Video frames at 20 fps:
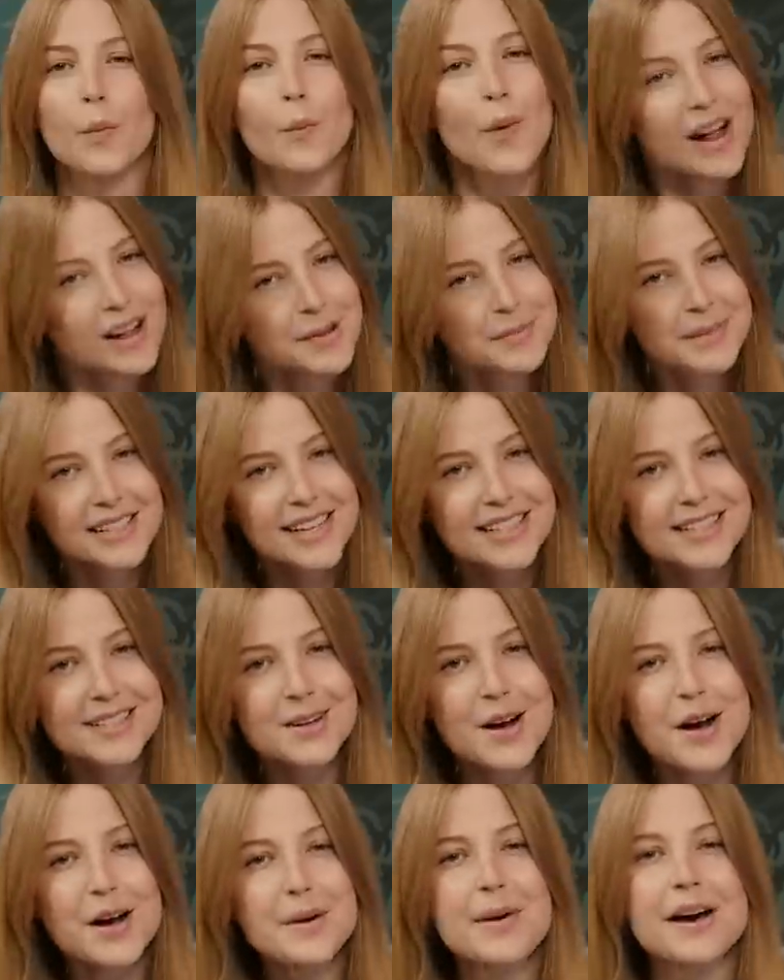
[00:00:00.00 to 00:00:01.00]
Welcome to Let's
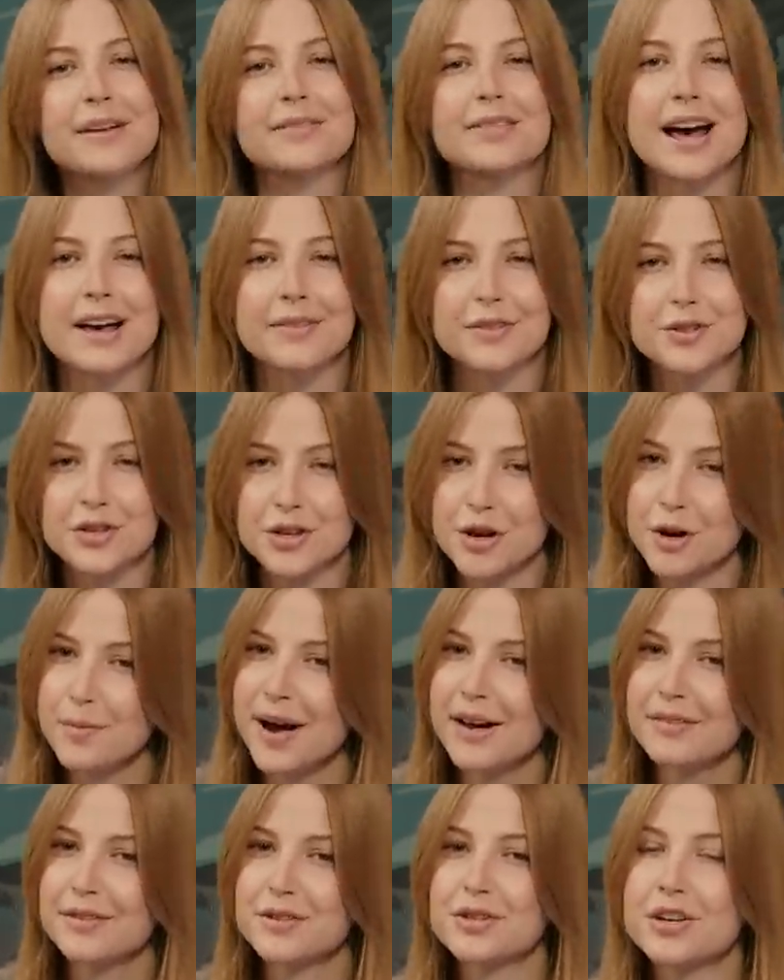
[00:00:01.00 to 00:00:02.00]
Talk About That, the show
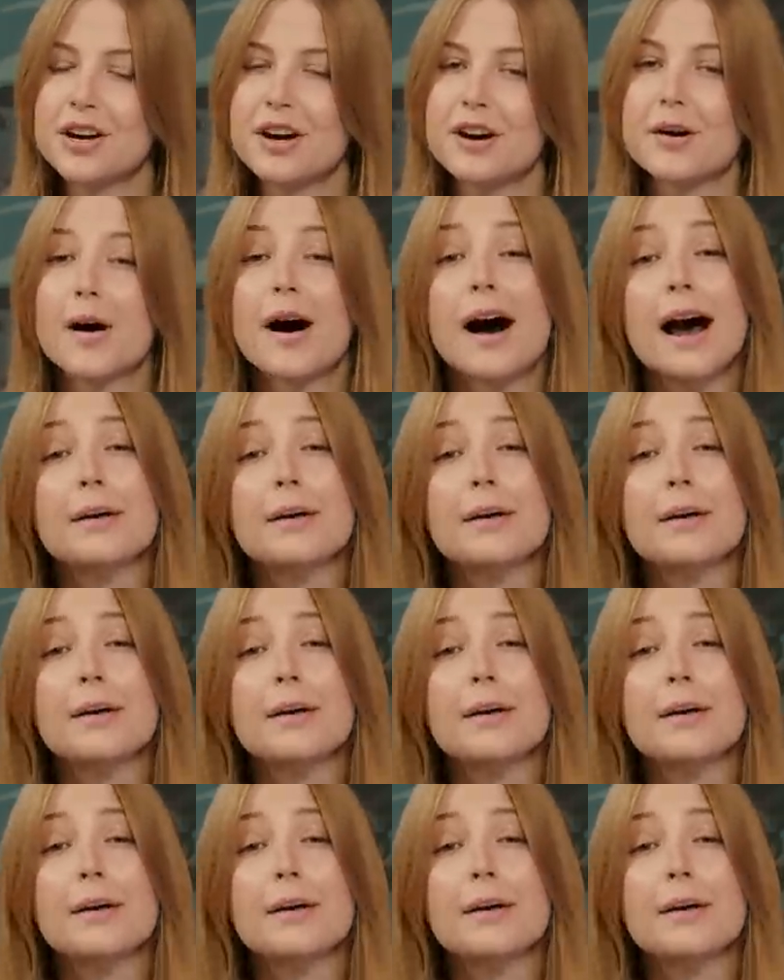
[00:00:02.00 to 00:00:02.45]
about the show.